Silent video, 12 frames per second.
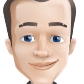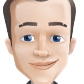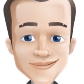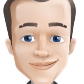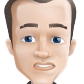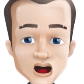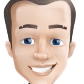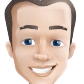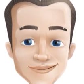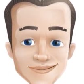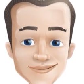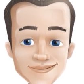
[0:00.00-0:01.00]

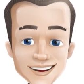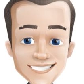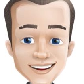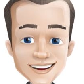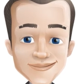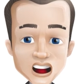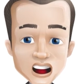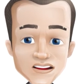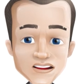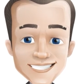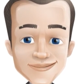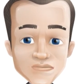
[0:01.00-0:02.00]
difference between the
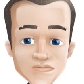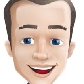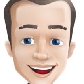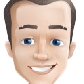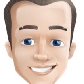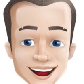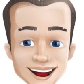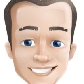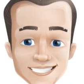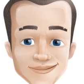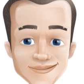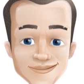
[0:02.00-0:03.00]
stock and the bond
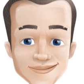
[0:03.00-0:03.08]
prices